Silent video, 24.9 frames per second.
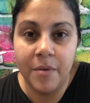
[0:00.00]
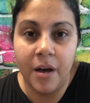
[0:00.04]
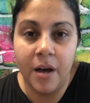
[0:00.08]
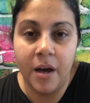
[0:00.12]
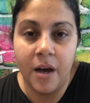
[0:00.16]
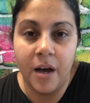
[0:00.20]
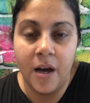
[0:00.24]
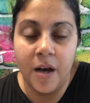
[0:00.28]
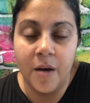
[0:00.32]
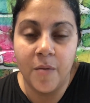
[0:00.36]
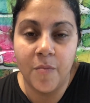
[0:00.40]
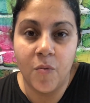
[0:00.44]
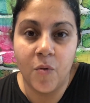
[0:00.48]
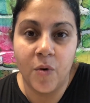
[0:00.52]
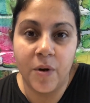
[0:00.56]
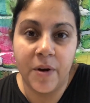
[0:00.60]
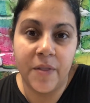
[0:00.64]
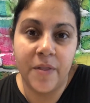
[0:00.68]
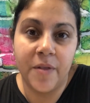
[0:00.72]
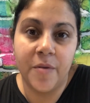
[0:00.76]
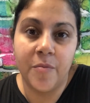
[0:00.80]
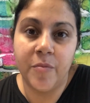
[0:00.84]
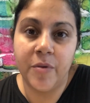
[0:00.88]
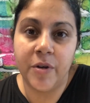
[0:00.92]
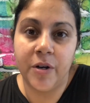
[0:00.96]
One of
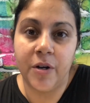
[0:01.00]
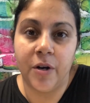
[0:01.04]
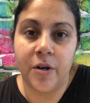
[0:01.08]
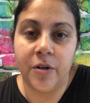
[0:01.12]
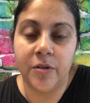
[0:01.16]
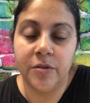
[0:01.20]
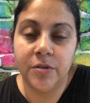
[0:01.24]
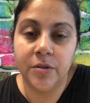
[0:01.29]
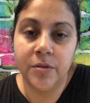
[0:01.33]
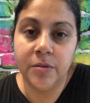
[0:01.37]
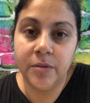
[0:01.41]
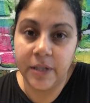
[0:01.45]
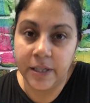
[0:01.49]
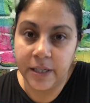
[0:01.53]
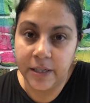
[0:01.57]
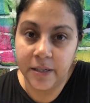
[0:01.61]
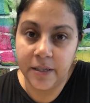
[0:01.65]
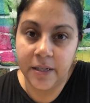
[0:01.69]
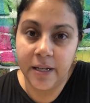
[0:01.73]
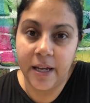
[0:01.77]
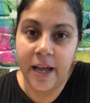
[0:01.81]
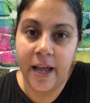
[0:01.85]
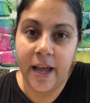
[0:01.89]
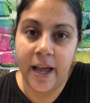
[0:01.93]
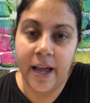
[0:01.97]
them we call
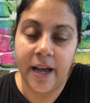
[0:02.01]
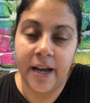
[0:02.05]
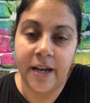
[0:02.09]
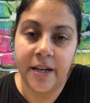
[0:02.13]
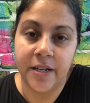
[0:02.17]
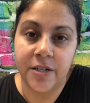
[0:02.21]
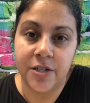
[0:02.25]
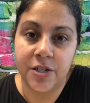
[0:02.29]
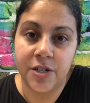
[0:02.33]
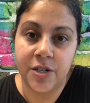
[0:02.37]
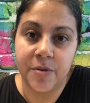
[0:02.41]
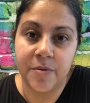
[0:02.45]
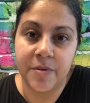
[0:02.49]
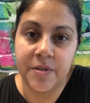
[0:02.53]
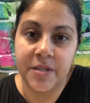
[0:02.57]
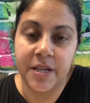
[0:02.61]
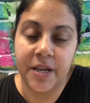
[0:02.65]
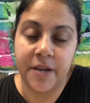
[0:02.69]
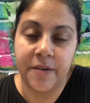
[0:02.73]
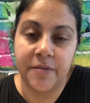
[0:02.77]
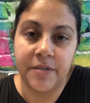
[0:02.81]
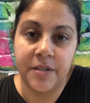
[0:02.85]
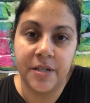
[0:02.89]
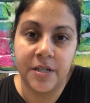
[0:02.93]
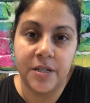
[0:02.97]
Dolene, and she was
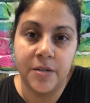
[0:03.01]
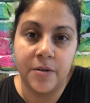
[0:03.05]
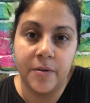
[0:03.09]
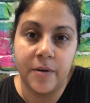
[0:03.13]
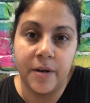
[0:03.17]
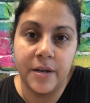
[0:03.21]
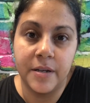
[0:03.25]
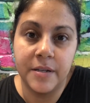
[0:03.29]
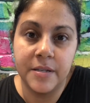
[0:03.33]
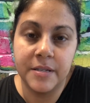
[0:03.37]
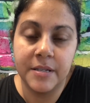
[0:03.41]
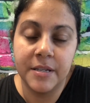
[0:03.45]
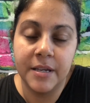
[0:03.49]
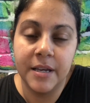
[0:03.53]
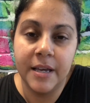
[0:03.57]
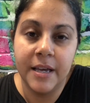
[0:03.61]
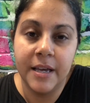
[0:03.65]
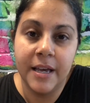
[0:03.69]
gifted to us,